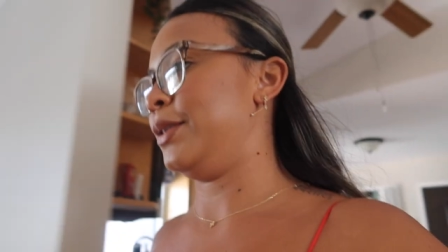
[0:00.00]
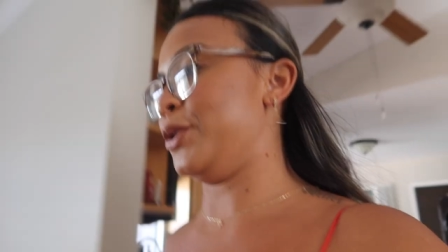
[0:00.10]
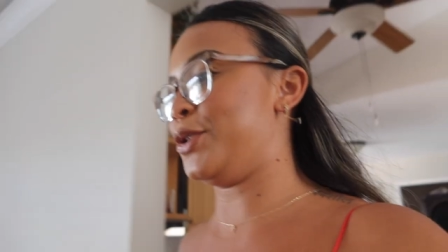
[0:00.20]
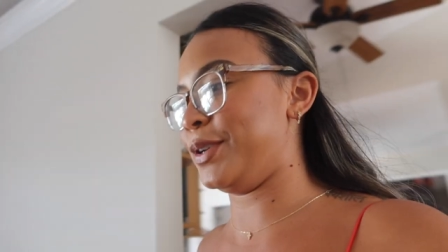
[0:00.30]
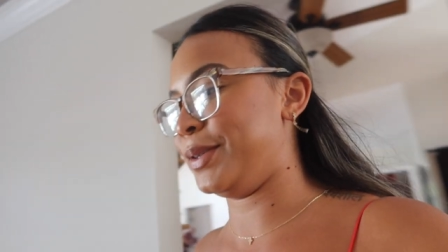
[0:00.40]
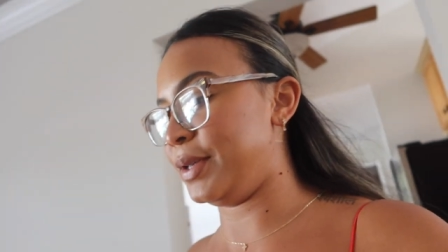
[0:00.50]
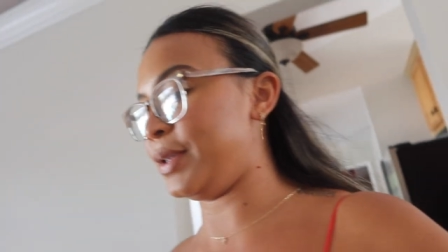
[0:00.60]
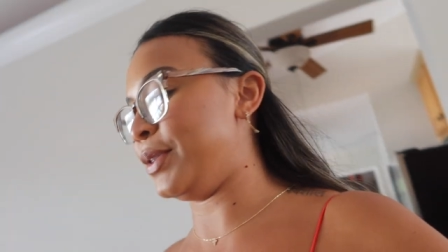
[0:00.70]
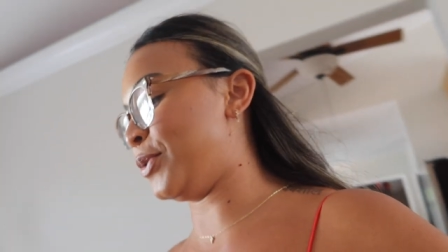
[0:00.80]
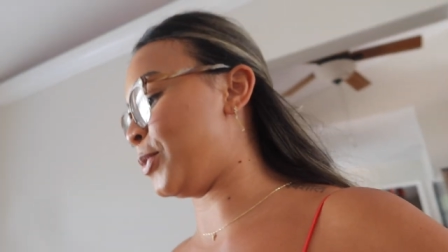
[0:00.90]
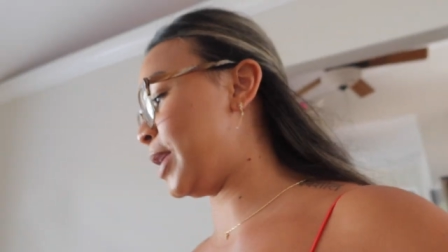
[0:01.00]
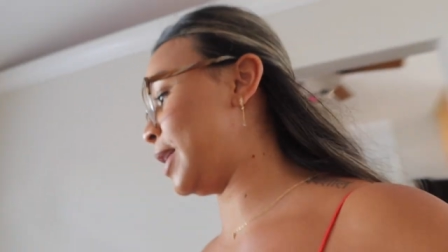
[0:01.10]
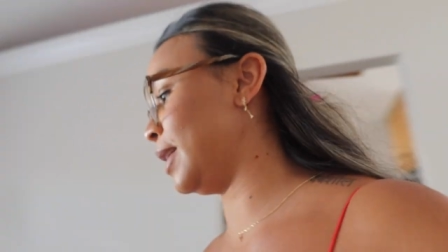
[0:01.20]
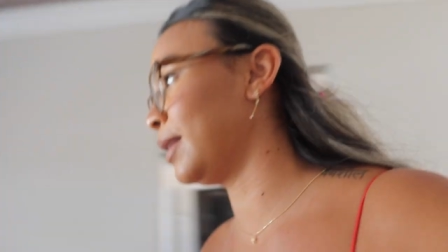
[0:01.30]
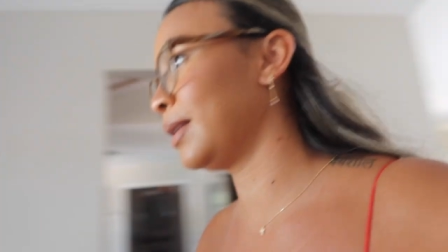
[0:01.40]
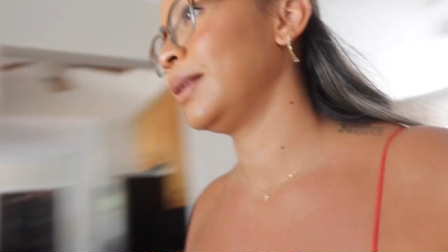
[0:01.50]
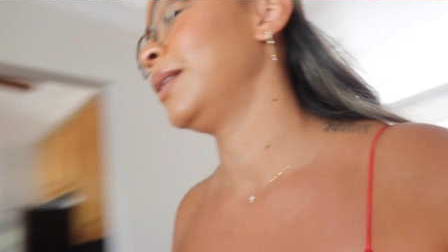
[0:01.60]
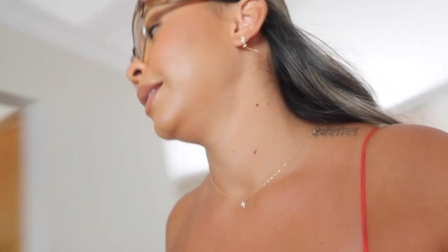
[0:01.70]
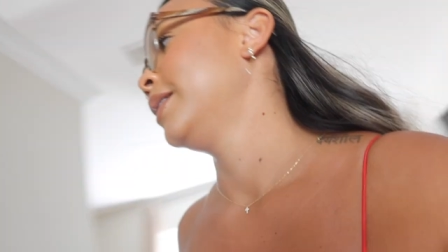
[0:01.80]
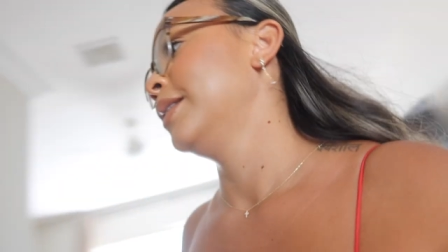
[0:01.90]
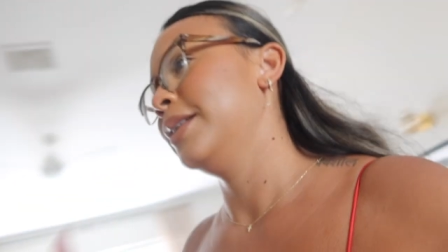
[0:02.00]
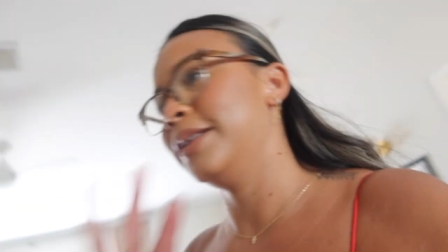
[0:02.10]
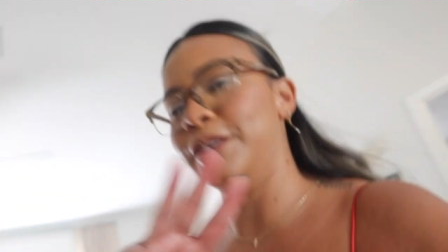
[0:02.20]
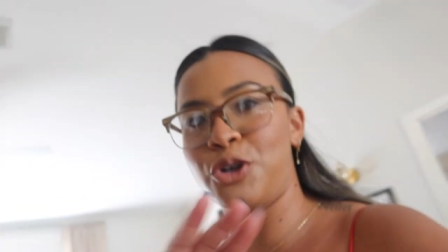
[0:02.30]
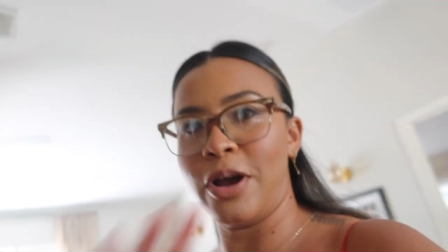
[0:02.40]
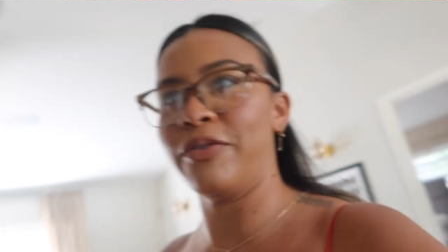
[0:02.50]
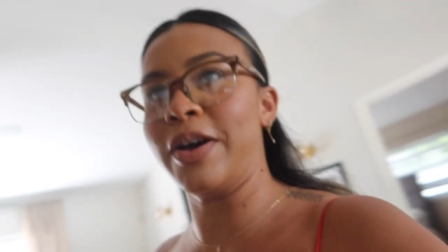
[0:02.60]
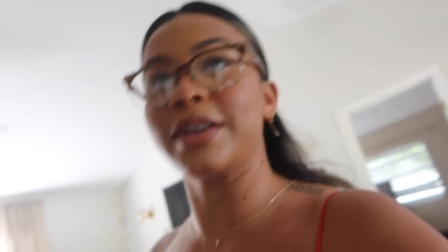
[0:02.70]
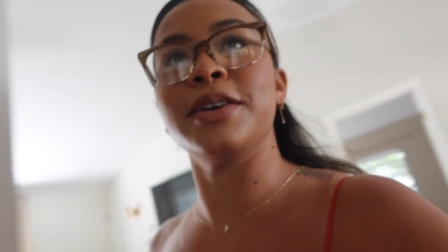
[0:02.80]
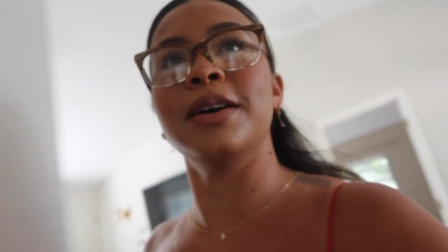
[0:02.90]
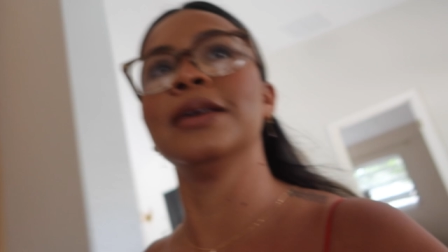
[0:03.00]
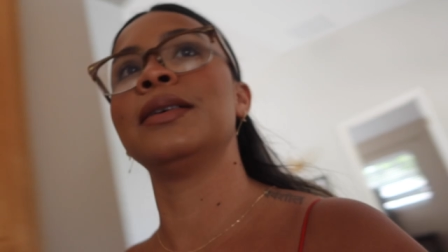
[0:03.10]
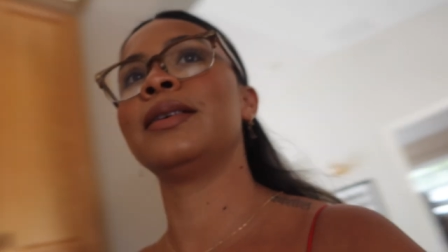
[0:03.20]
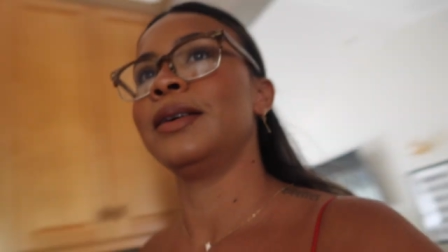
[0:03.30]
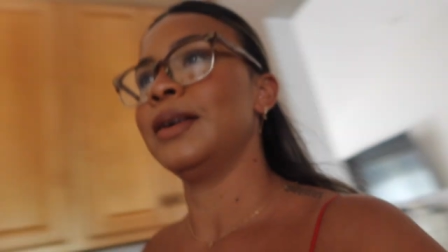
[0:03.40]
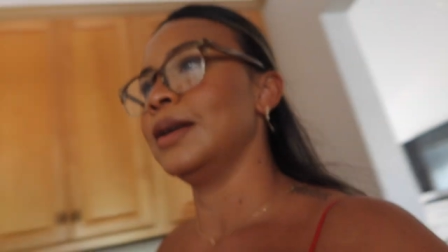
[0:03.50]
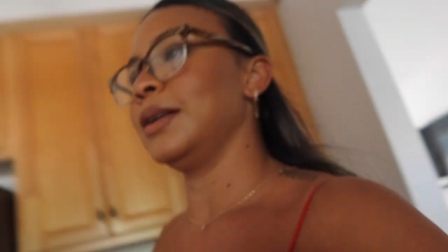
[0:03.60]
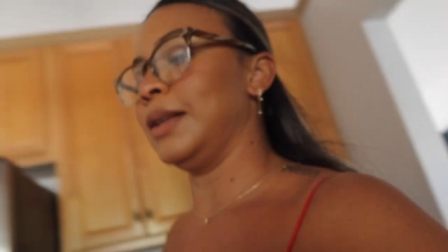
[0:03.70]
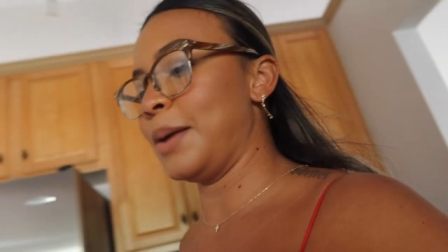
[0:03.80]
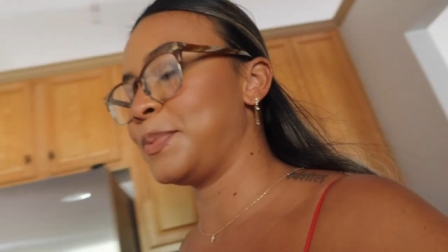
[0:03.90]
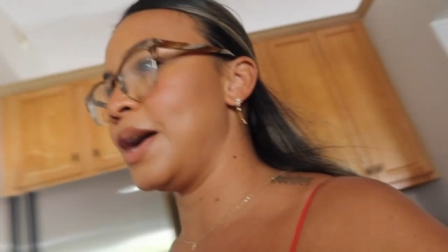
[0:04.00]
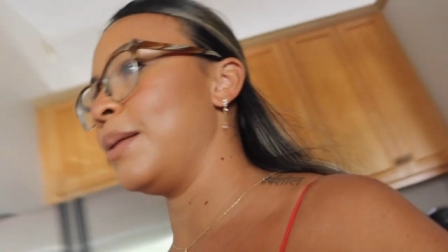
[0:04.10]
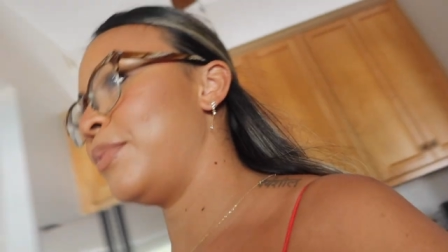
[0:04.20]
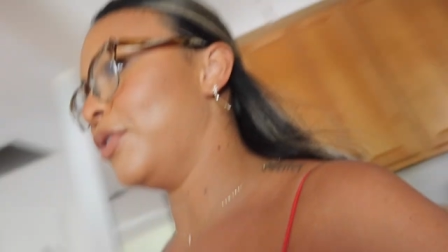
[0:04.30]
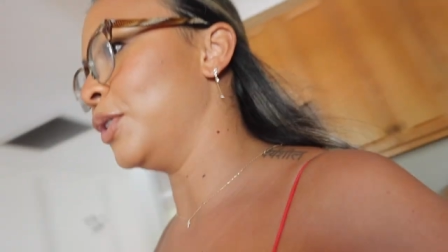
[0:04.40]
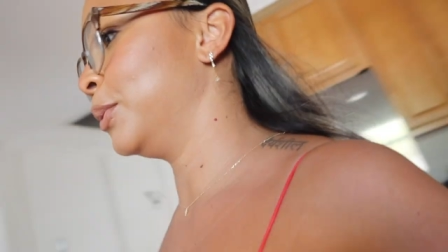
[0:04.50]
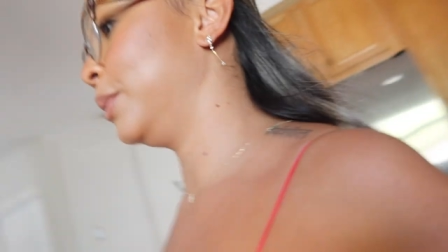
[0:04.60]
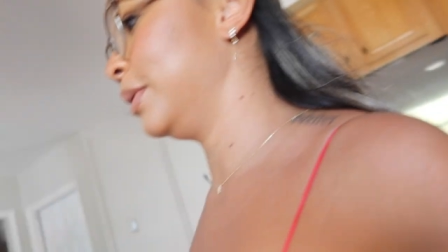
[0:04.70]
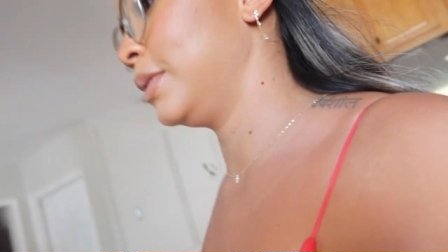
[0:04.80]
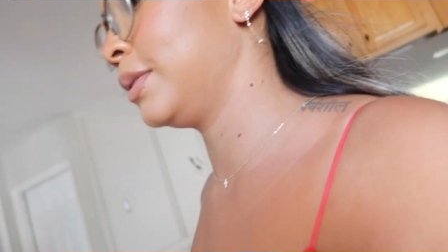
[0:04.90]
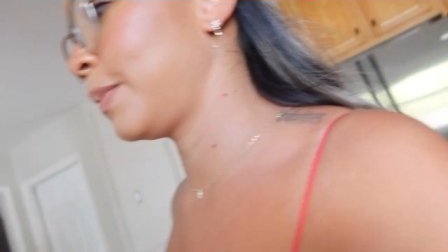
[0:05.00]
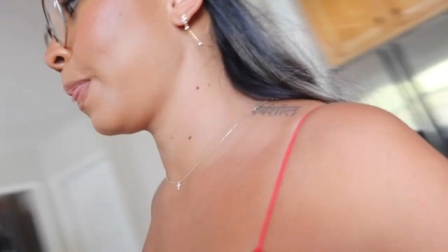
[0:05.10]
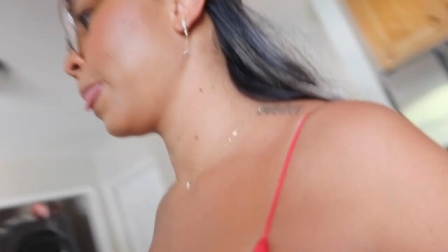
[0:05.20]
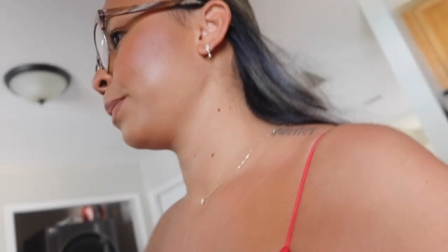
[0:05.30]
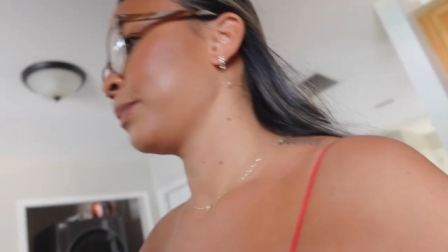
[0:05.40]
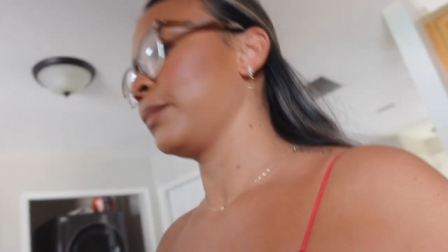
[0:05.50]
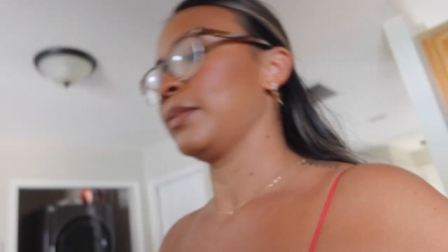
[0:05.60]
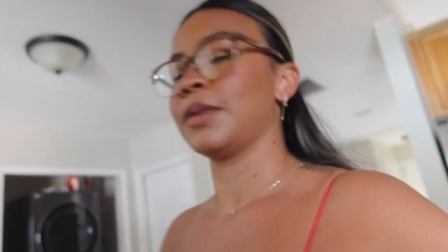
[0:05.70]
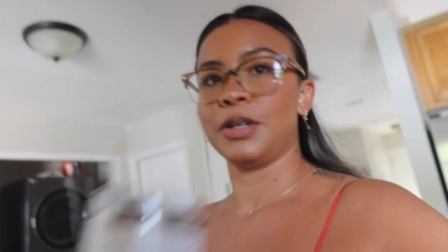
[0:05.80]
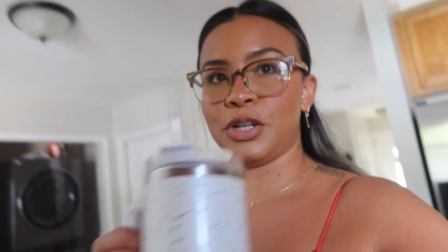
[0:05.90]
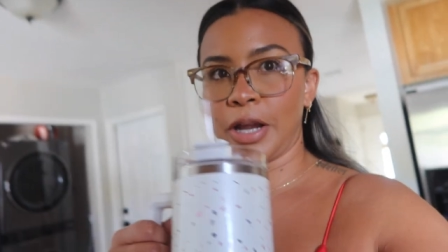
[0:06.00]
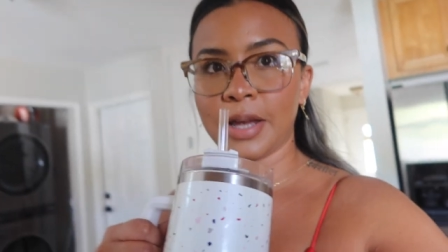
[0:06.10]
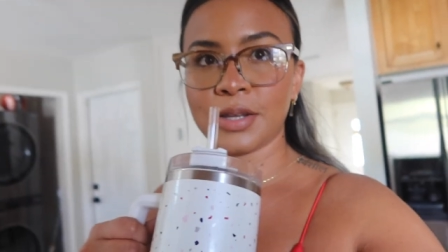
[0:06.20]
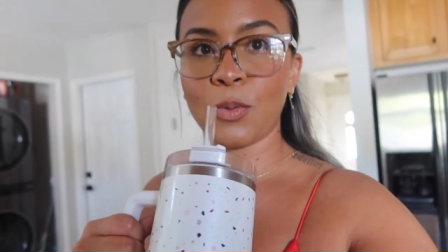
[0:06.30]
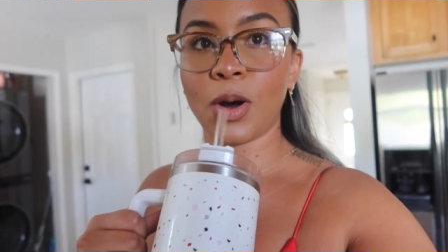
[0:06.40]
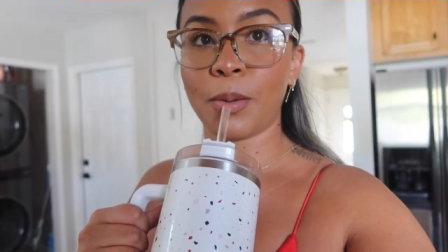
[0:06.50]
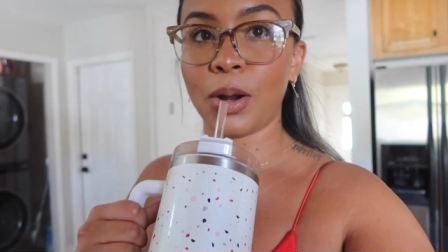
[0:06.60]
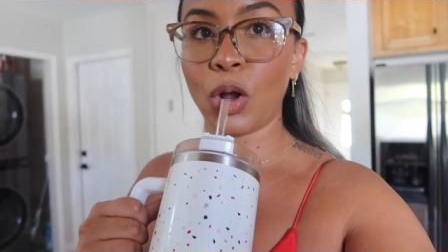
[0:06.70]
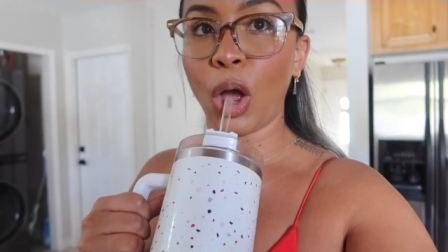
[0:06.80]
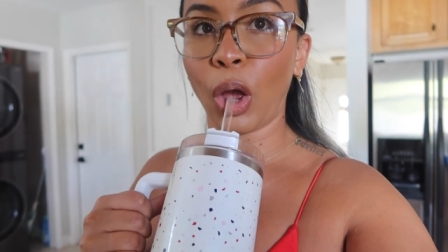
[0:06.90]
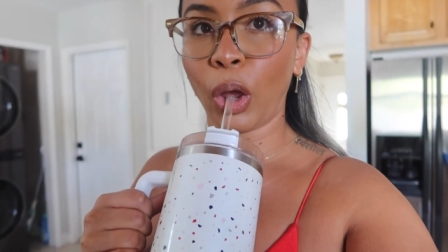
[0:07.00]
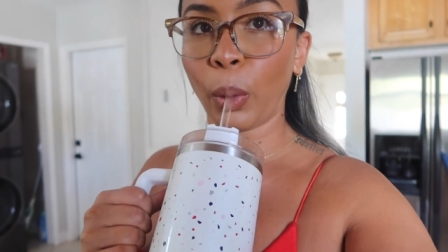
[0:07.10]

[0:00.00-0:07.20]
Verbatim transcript: Those the three, the trifecta. Laptop, phone, gigantic water bottle.